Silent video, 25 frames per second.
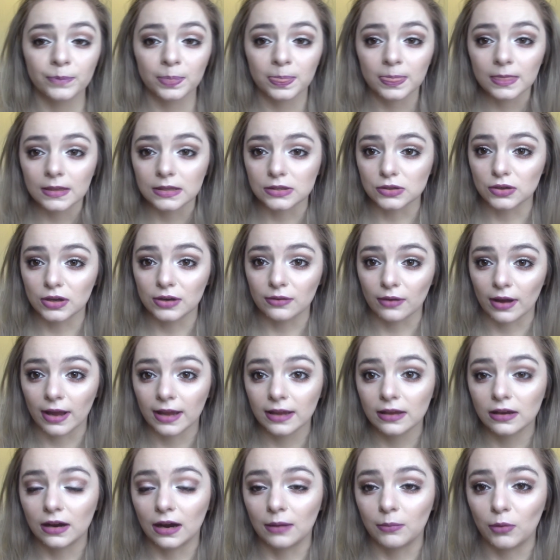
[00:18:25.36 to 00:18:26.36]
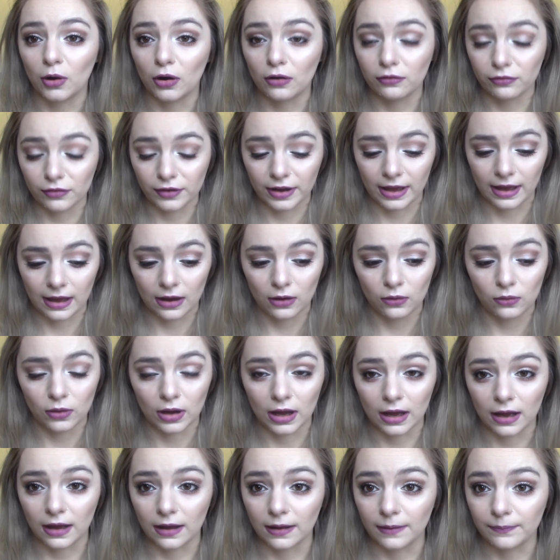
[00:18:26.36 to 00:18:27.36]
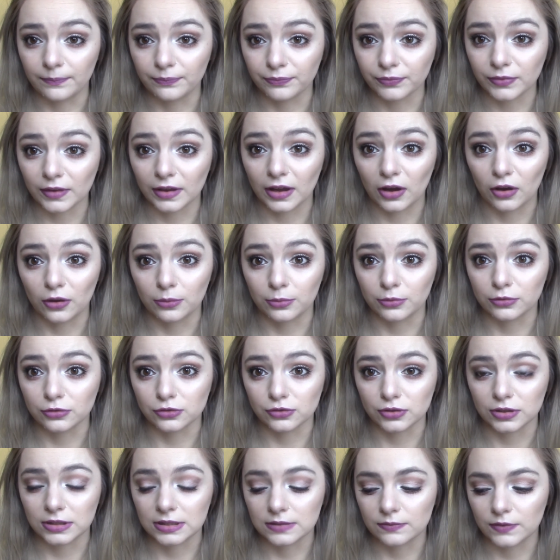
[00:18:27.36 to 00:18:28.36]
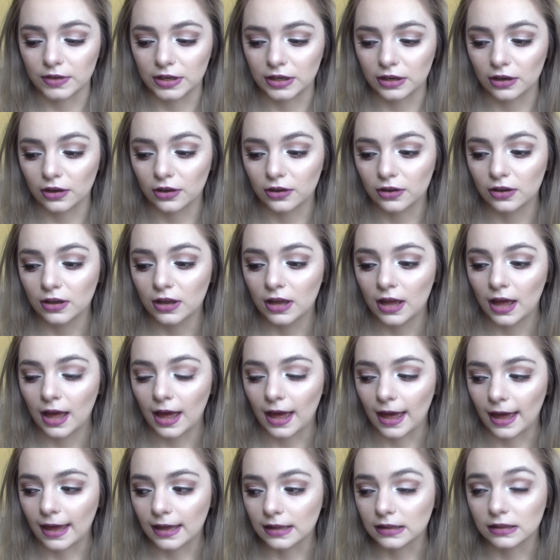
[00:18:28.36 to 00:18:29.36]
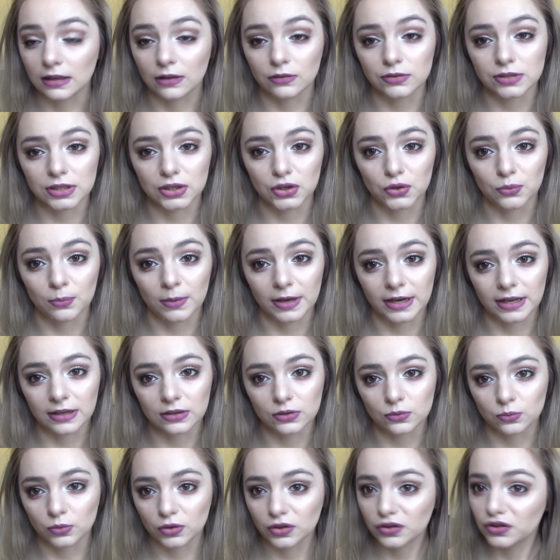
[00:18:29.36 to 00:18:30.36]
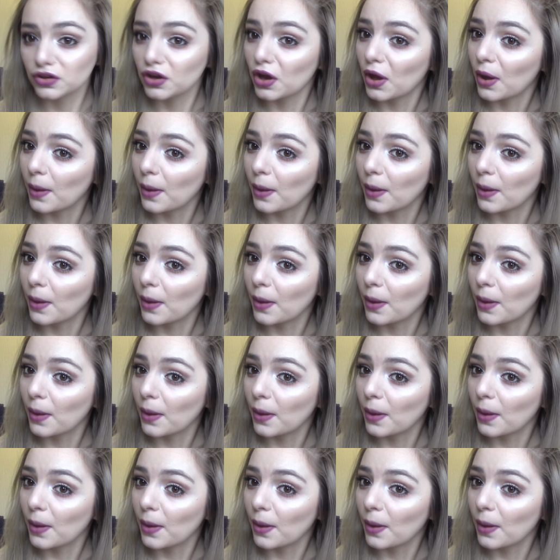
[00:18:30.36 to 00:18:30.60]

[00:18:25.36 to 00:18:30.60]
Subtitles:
So anyway, I'm off now. I hope you enjoyed this video and I'll see you in my next one.